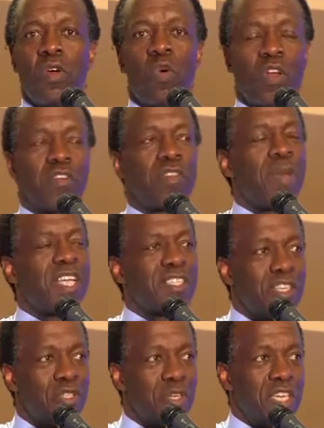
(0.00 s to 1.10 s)
one of the best
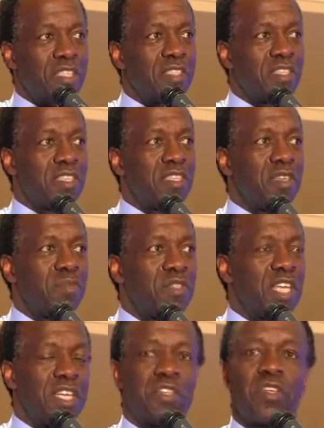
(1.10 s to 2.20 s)
education systems
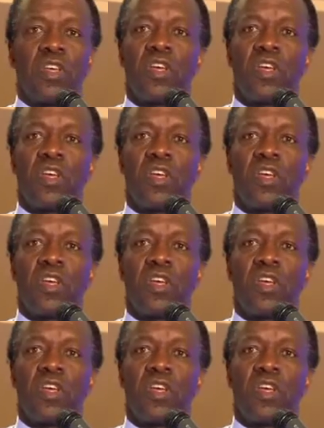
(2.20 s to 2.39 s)
that